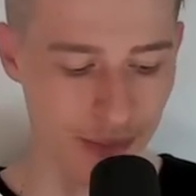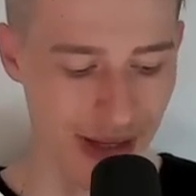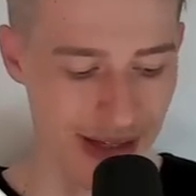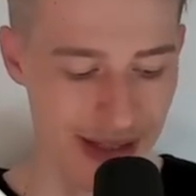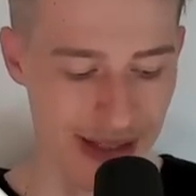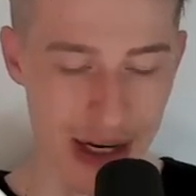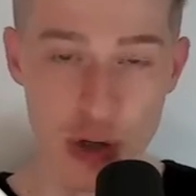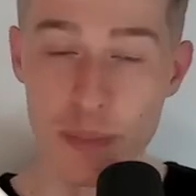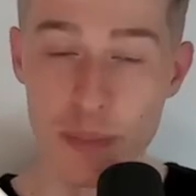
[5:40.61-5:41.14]

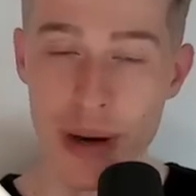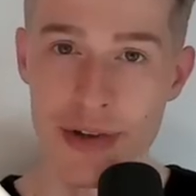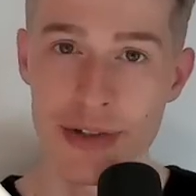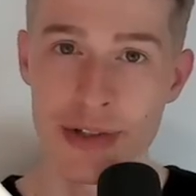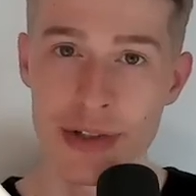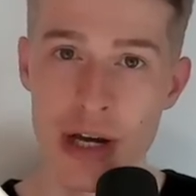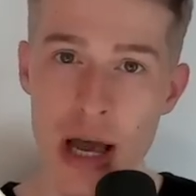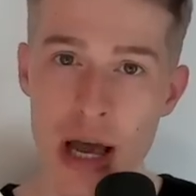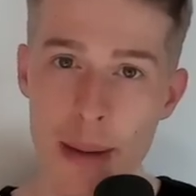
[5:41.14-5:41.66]
sound
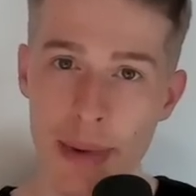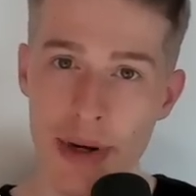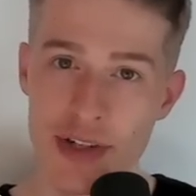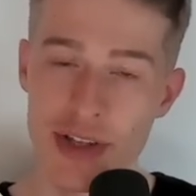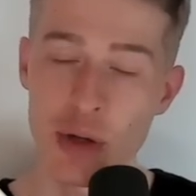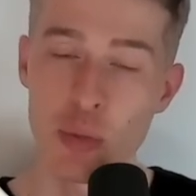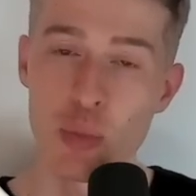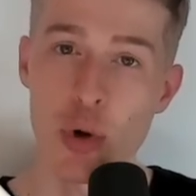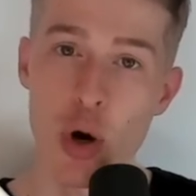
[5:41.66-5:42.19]
pattern because
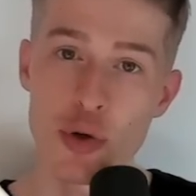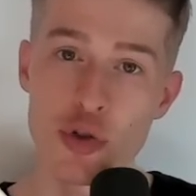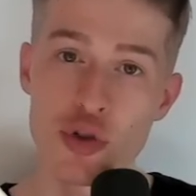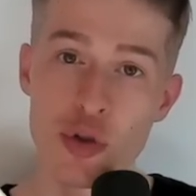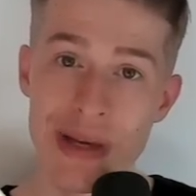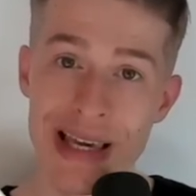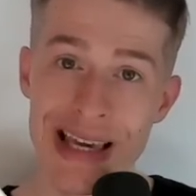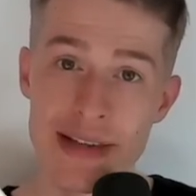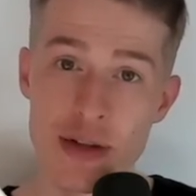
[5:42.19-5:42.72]
then it will also
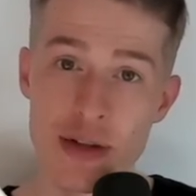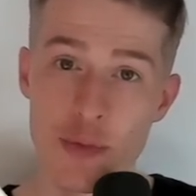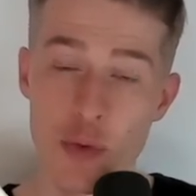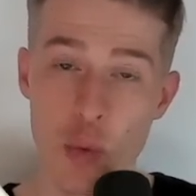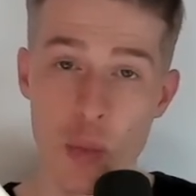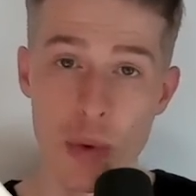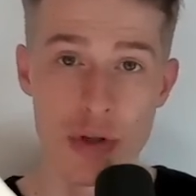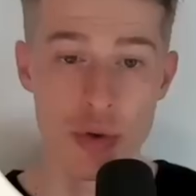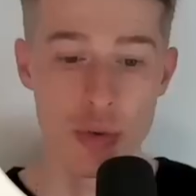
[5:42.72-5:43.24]
be easier
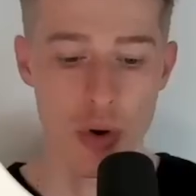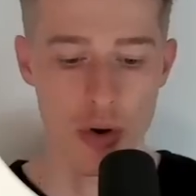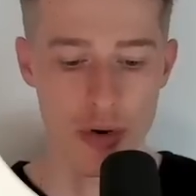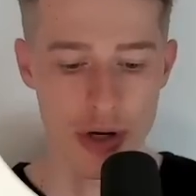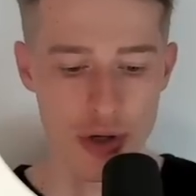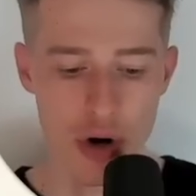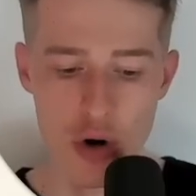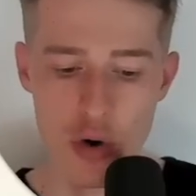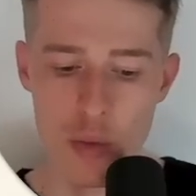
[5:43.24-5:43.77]
for when you are
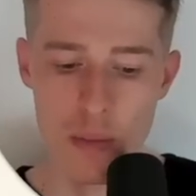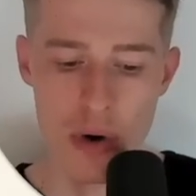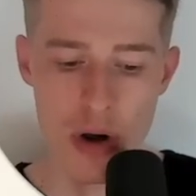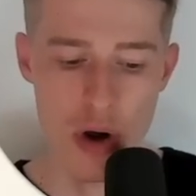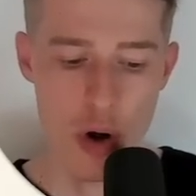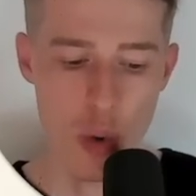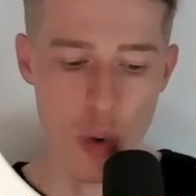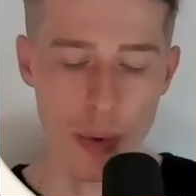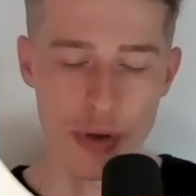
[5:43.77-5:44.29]
at home,
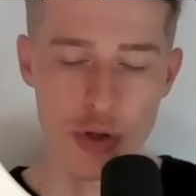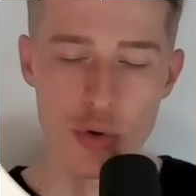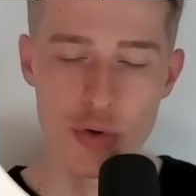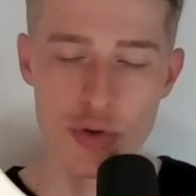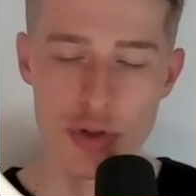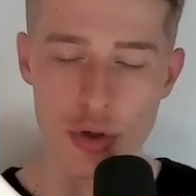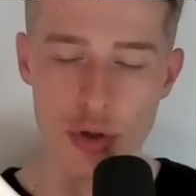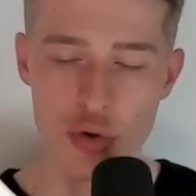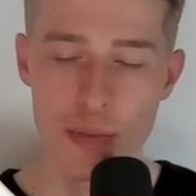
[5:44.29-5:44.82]
when you
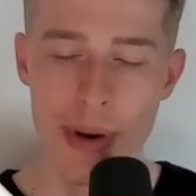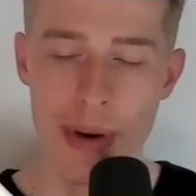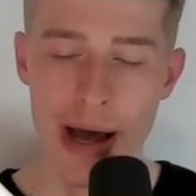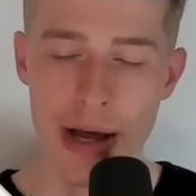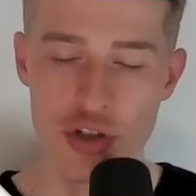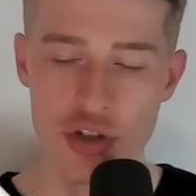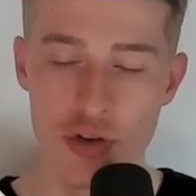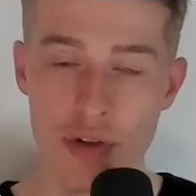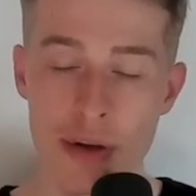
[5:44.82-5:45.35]
start to
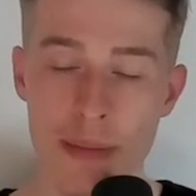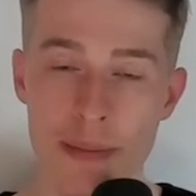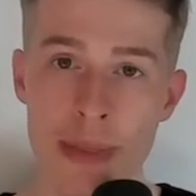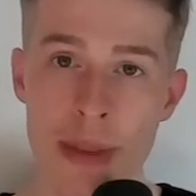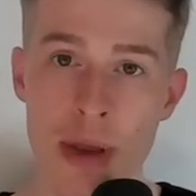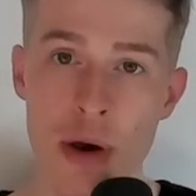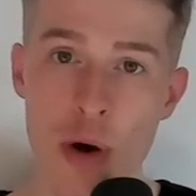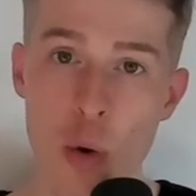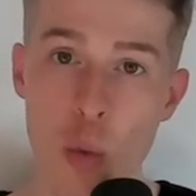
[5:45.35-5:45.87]
imagine them,
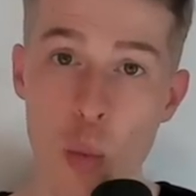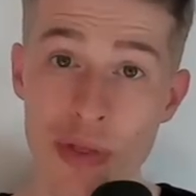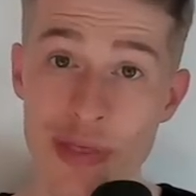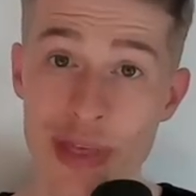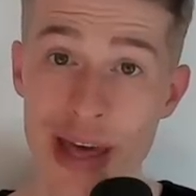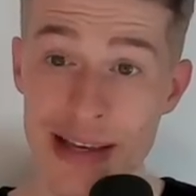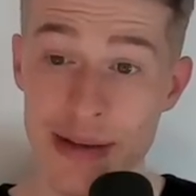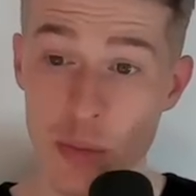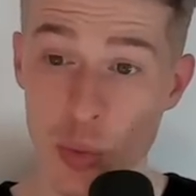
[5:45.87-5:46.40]
what
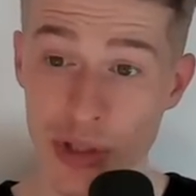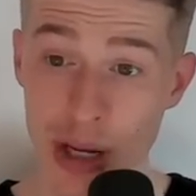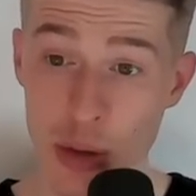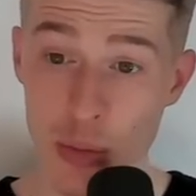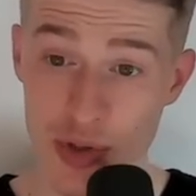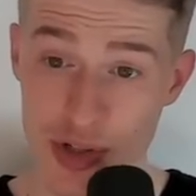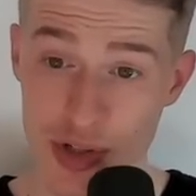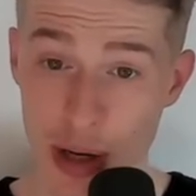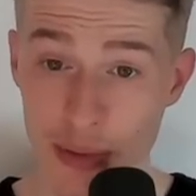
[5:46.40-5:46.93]
they what they
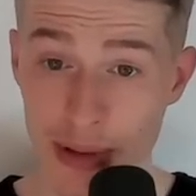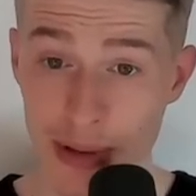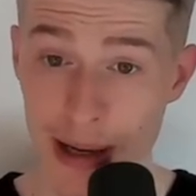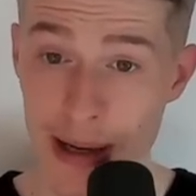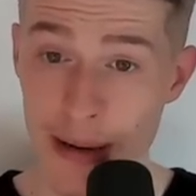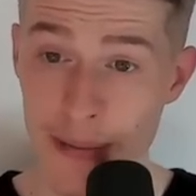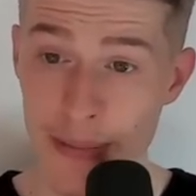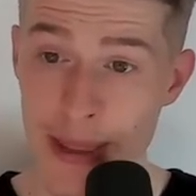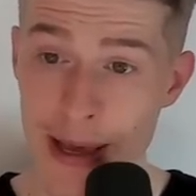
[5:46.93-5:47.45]
will sound
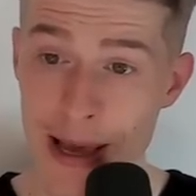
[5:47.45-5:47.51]
like,